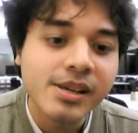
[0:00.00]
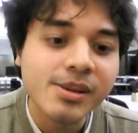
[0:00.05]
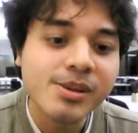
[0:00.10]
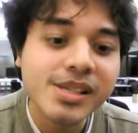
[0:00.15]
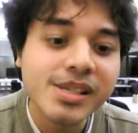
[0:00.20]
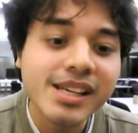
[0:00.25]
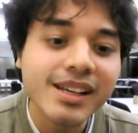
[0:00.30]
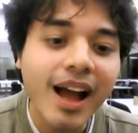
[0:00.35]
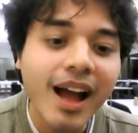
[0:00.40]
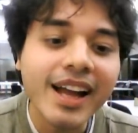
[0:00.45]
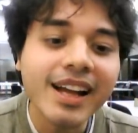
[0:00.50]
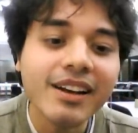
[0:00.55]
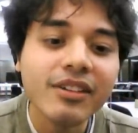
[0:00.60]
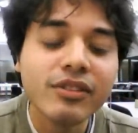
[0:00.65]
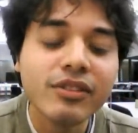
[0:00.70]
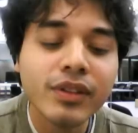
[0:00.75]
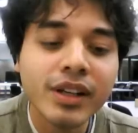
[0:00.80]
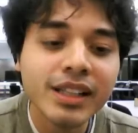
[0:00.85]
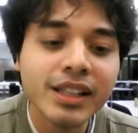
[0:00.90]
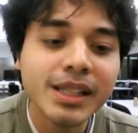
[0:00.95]
You see, I get
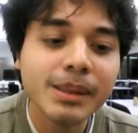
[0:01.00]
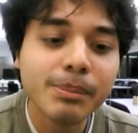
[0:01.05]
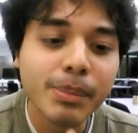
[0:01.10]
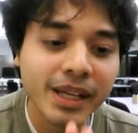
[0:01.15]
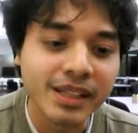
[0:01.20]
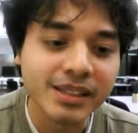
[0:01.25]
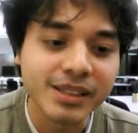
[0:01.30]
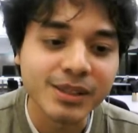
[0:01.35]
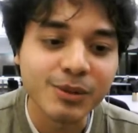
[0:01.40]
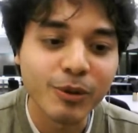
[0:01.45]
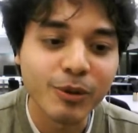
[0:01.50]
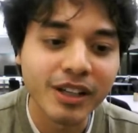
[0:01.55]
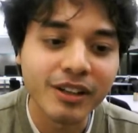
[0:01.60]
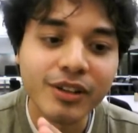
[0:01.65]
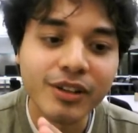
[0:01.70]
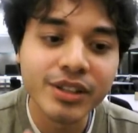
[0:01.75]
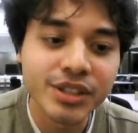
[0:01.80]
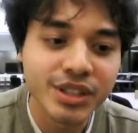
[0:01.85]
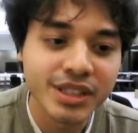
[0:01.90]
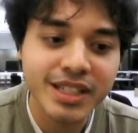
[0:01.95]
really pissed when a
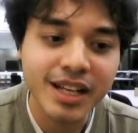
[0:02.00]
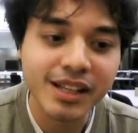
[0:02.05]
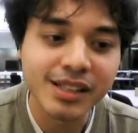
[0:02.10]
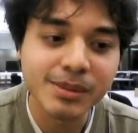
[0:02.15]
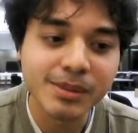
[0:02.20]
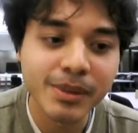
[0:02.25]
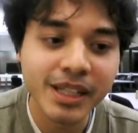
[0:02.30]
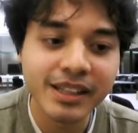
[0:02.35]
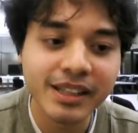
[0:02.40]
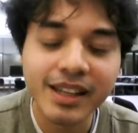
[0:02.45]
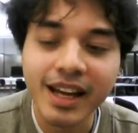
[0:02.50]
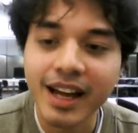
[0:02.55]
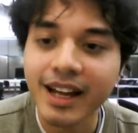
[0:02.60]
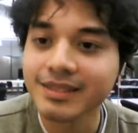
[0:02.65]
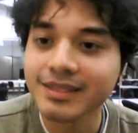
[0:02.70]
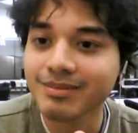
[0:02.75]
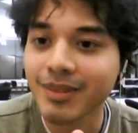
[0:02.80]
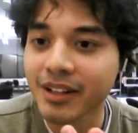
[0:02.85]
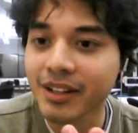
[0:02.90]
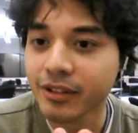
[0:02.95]
Christian tells me
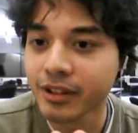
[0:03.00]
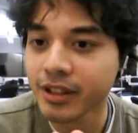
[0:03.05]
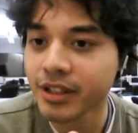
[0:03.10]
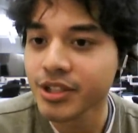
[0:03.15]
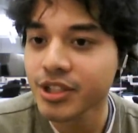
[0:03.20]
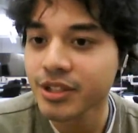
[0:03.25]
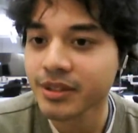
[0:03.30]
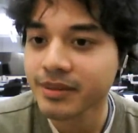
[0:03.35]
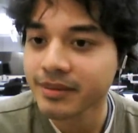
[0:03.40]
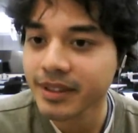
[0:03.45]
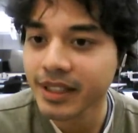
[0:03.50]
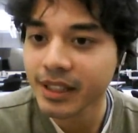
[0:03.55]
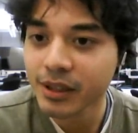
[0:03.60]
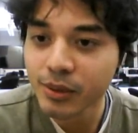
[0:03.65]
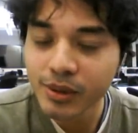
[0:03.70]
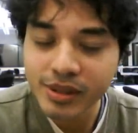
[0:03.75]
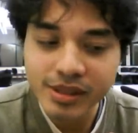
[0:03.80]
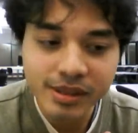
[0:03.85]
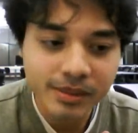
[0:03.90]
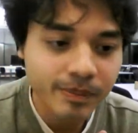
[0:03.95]
that my religion,
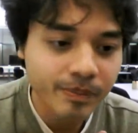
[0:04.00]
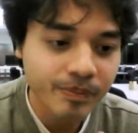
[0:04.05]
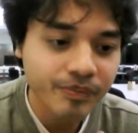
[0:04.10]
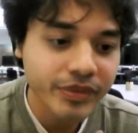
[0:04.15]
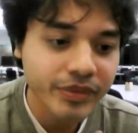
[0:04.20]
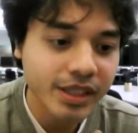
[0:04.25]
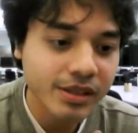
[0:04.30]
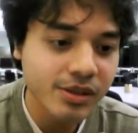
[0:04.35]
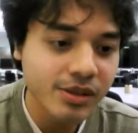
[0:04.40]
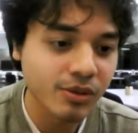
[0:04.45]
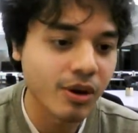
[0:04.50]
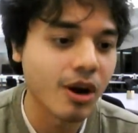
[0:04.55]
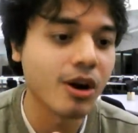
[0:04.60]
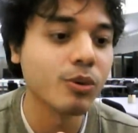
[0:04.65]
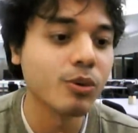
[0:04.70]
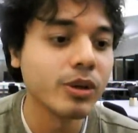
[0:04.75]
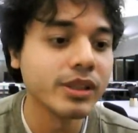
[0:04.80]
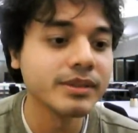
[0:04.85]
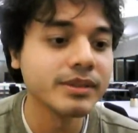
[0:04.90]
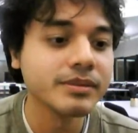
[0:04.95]
Hinduism, is the
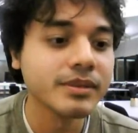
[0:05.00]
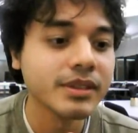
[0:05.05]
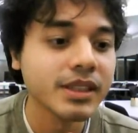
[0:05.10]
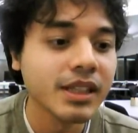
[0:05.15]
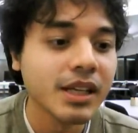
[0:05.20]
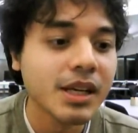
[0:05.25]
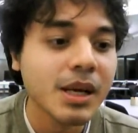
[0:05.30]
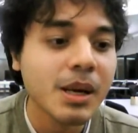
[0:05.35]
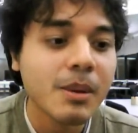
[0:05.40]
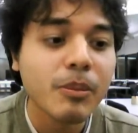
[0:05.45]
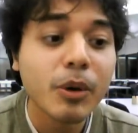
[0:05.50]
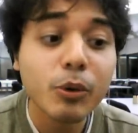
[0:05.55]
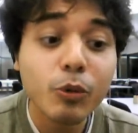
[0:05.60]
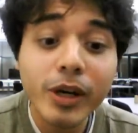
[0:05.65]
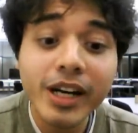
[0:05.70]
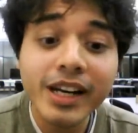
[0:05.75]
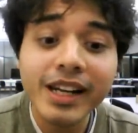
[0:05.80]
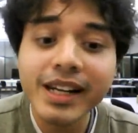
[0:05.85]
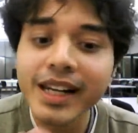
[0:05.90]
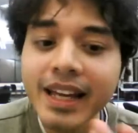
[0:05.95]
wrong one. But
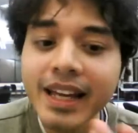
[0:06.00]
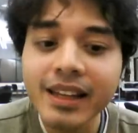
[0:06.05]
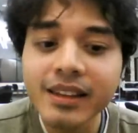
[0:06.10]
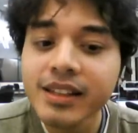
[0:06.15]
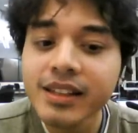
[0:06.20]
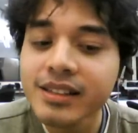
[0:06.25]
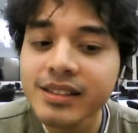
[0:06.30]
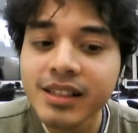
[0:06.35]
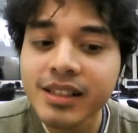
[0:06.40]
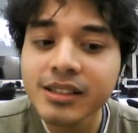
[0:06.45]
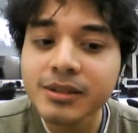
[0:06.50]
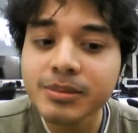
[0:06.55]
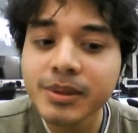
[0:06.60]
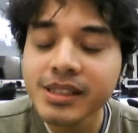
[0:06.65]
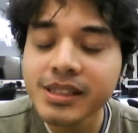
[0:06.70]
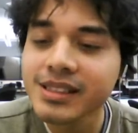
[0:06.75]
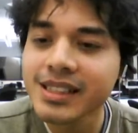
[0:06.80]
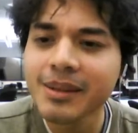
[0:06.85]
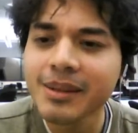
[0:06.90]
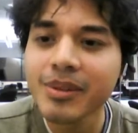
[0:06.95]
when atheist tells me
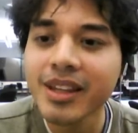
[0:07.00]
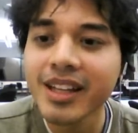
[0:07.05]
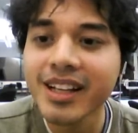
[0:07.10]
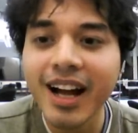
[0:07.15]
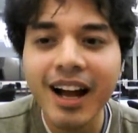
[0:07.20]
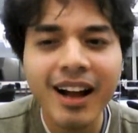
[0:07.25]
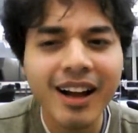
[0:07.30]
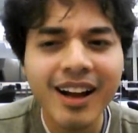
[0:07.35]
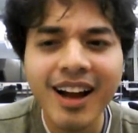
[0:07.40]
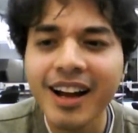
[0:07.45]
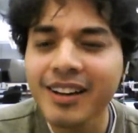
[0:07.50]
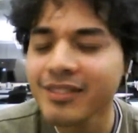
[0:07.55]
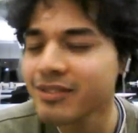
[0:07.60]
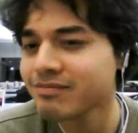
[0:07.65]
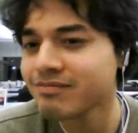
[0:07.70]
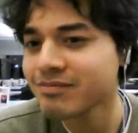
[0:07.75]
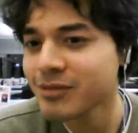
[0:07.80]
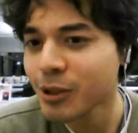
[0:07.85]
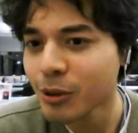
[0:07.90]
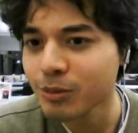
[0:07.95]
the same thing, I
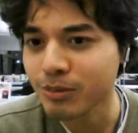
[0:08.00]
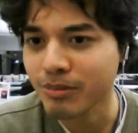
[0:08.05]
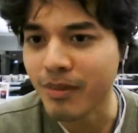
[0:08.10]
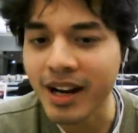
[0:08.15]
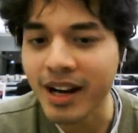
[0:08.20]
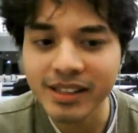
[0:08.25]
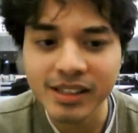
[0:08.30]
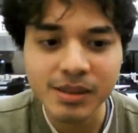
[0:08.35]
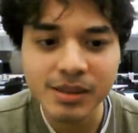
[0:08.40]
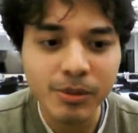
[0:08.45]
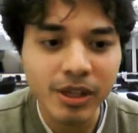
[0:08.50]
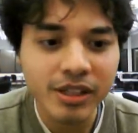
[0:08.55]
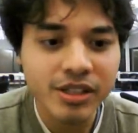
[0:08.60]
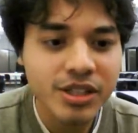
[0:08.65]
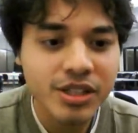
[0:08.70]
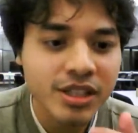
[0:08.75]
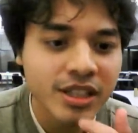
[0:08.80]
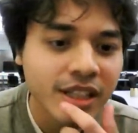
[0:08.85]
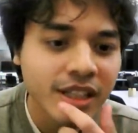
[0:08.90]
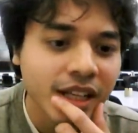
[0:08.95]
don't mind as
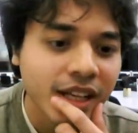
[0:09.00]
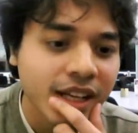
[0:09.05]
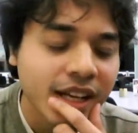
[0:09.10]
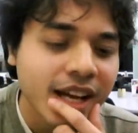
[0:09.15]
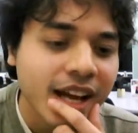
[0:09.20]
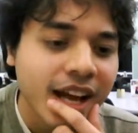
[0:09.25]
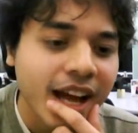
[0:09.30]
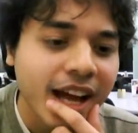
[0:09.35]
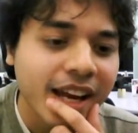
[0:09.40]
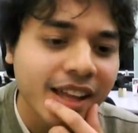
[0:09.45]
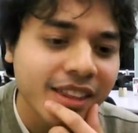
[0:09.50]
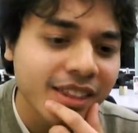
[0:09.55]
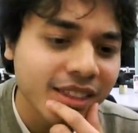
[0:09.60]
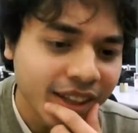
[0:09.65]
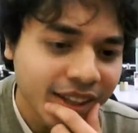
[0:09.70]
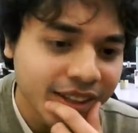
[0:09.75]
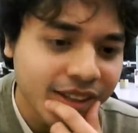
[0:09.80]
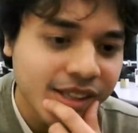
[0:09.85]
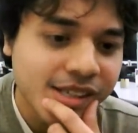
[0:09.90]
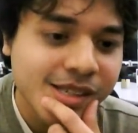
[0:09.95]
much. And I
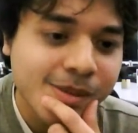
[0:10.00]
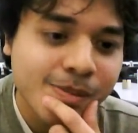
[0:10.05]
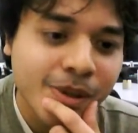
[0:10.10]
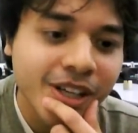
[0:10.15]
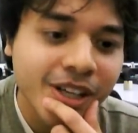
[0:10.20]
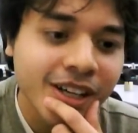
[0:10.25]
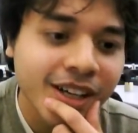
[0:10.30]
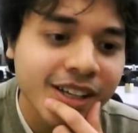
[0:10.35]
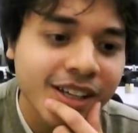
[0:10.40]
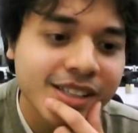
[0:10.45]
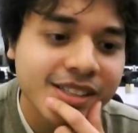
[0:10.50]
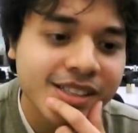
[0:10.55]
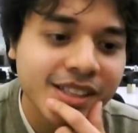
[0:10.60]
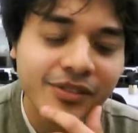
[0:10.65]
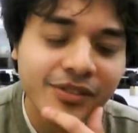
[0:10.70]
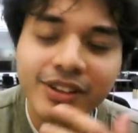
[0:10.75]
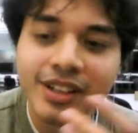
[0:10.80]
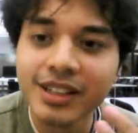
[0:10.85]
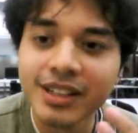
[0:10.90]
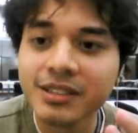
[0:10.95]
think this is because
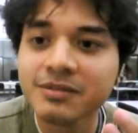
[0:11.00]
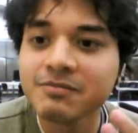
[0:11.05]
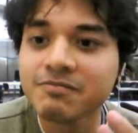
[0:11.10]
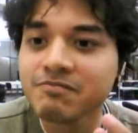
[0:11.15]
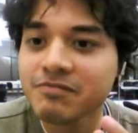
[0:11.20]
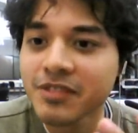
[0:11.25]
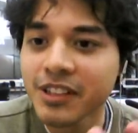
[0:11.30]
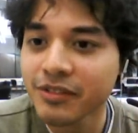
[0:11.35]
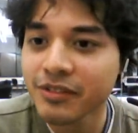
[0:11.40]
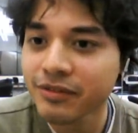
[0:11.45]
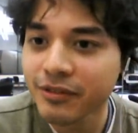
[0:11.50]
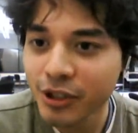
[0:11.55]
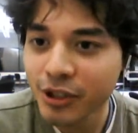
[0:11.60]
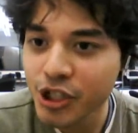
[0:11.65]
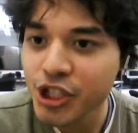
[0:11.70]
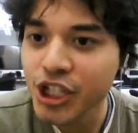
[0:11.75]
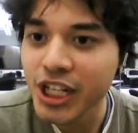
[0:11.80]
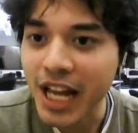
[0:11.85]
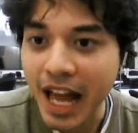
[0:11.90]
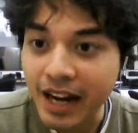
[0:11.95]
if
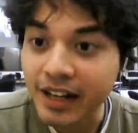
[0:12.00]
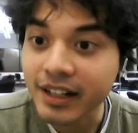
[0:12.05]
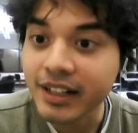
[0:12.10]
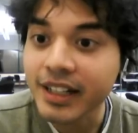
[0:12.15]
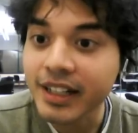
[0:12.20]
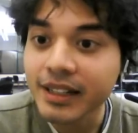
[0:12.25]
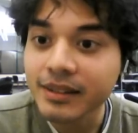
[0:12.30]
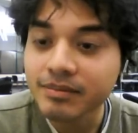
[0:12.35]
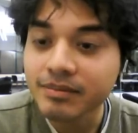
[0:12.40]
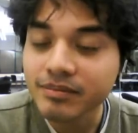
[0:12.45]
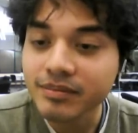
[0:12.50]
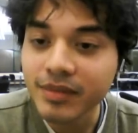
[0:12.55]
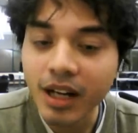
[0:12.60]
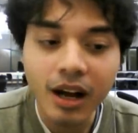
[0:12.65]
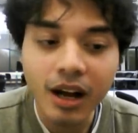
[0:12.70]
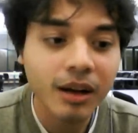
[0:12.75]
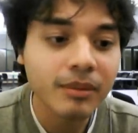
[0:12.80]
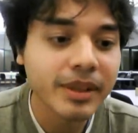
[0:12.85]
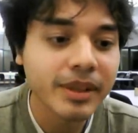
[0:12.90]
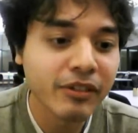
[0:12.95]
Christianity
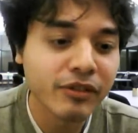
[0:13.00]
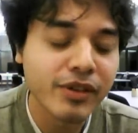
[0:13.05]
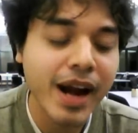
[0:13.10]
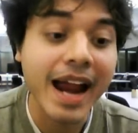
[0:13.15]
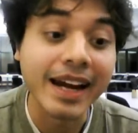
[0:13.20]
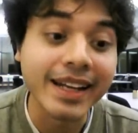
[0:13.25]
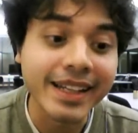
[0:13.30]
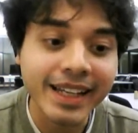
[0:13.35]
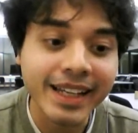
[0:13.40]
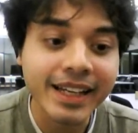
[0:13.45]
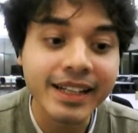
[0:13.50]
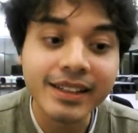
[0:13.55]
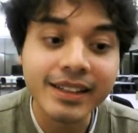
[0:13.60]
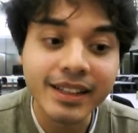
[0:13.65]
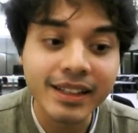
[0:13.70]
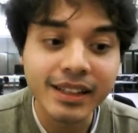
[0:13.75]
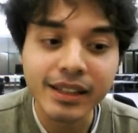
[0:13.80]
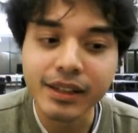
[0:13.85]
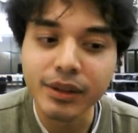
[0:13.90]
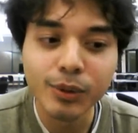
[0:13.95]
eradicated
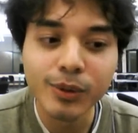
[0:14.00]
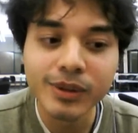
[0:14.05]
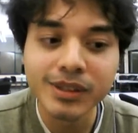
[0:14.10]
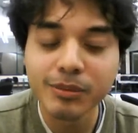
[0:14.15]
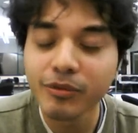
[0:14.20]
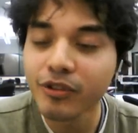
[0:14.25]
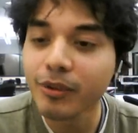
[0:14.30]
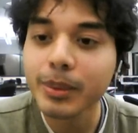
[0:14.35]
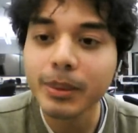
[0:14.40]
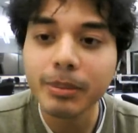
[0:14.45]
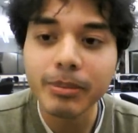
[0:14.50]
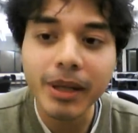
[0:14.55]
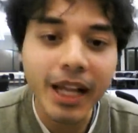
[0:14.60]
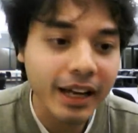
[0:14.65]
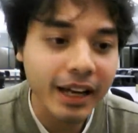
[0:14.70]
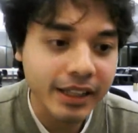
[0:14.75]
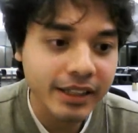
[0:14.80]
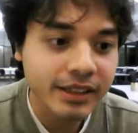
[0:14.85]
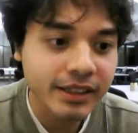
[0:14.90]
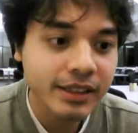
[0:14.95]
Hinduism from the
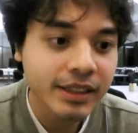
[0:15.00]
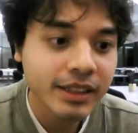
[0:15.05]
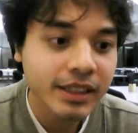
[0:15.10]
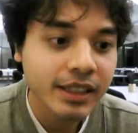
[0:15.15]
planet,